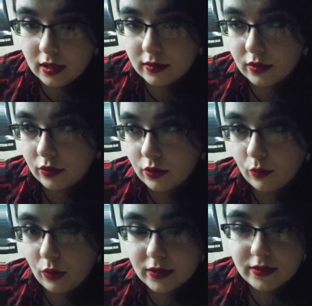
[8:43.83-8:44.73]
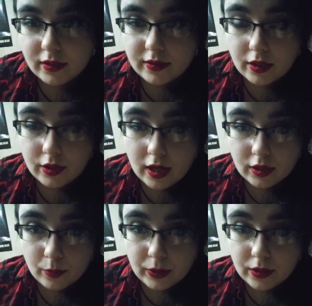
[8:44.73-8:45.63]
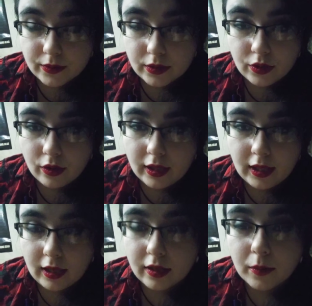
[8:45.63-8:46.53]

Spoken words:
So you want $600 bills in your hand.